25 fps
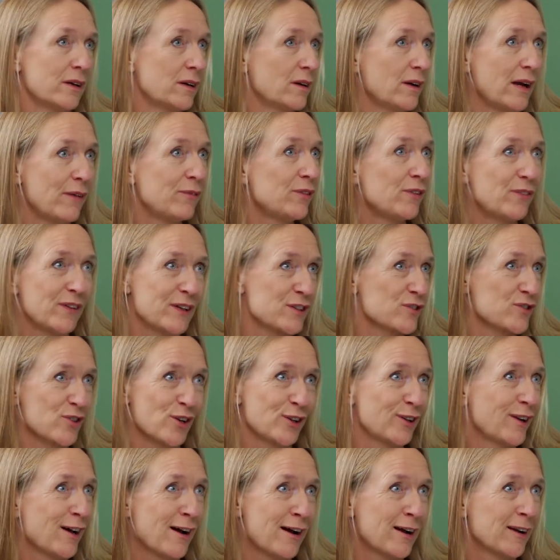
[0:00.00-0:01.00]
everything is
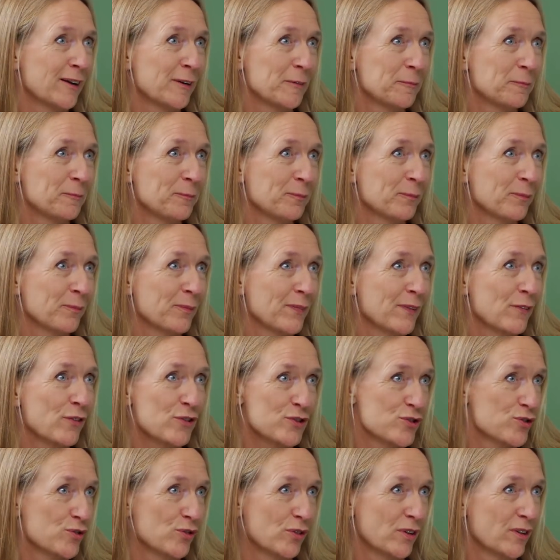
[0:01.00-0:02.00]
online, for
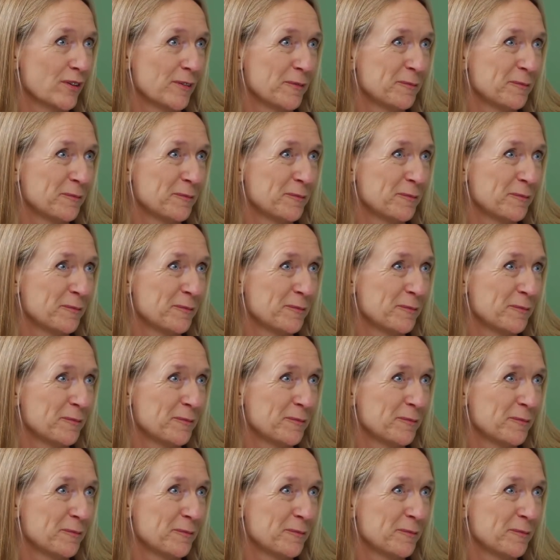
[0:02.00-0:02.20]
sure.